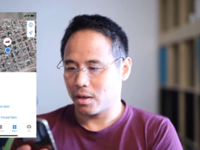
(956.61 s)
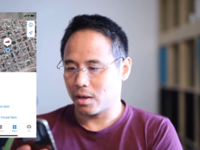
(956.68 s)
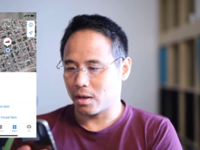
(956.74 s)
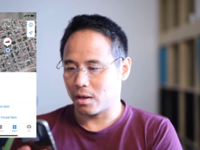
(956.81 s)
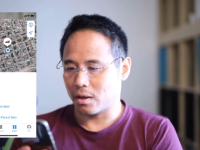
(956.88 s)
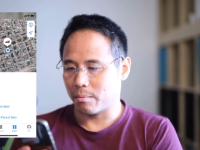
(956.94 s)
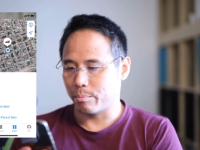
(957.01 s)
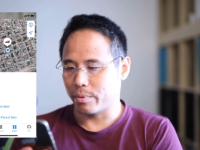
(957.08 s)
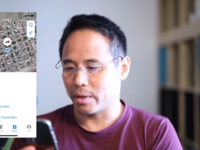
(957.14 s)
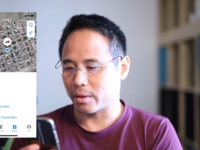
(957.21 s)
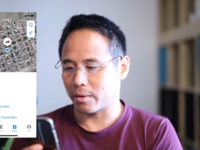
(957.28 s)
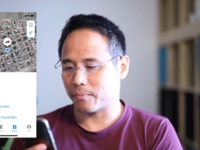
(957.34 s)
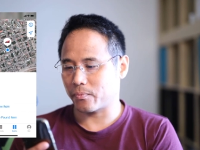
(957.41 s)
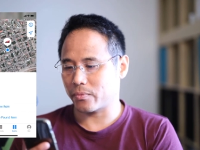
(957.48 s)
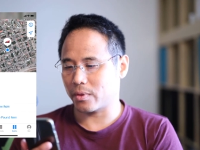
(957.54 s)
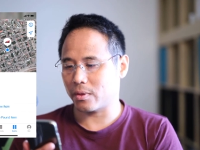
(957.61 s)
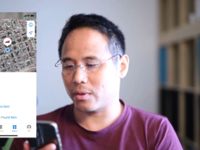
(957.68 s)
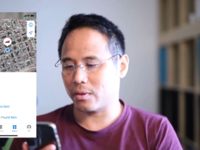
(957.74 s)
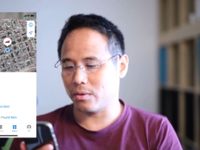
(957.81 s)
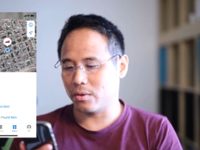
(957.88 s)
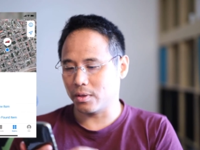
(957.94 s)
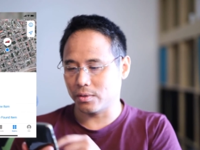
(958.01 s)
but
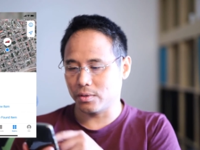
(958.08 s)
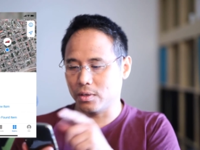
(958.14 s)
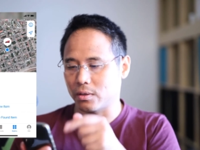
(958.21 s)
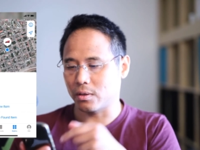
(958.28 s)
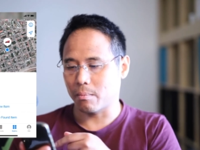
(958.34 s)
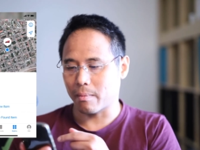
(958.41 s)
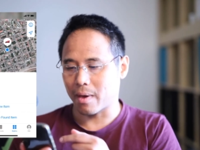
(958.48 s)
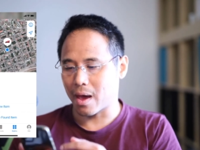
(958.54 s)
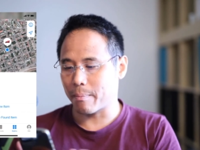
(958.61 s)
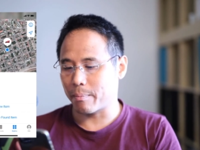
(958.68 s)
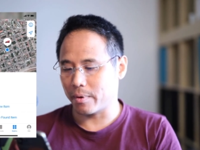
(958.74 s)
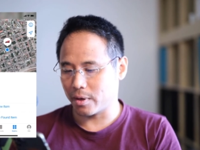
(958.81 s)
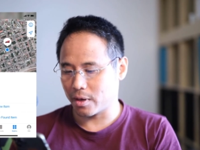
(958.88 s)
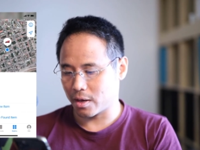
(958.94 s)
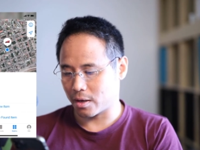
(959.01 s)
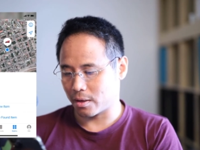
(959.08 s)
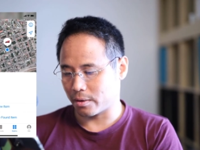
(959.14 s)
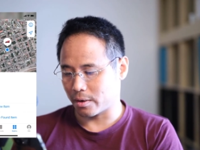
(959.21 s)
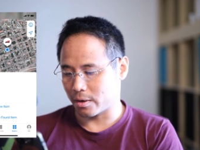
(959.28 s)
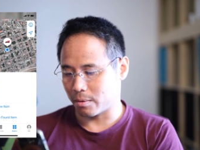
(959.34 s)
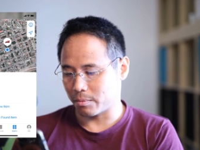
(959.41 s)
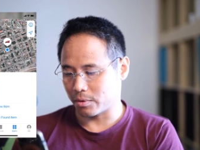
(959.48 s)
you can see it in the map, and
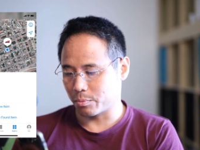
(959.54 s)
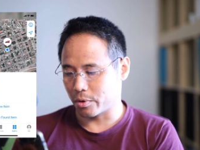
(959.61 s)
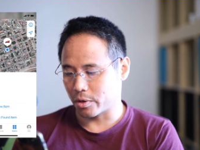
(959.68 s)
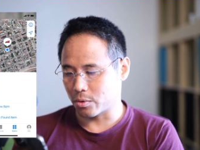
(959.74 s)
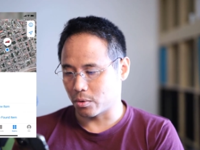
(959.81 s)
it's pretty